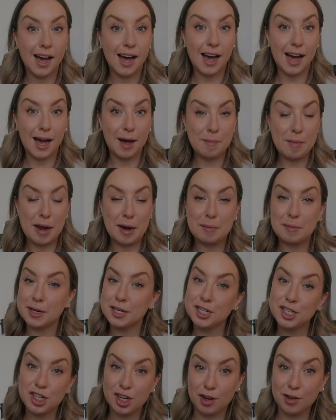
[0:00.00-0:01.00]
And I'm
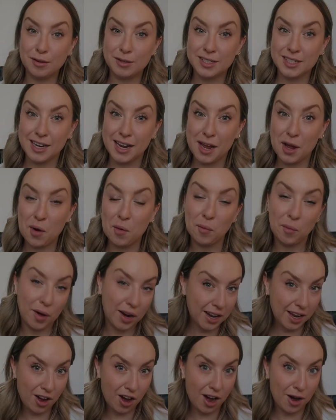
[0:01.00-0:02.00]
gonna show you today
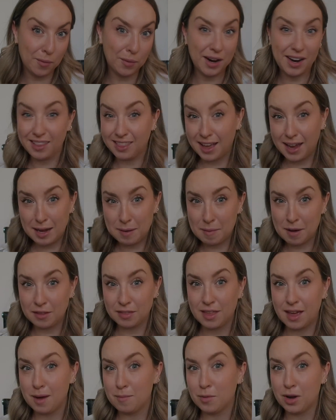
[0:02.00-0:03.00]
what I got, what I like
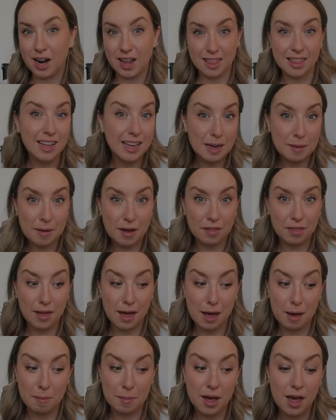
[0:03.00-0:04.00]
about them, what I think about
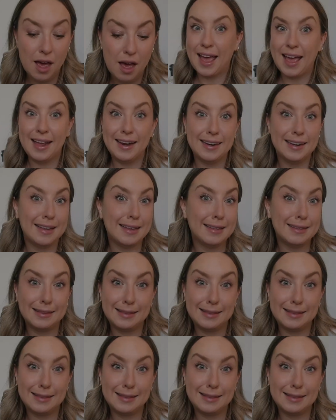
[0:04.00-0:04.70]
them, and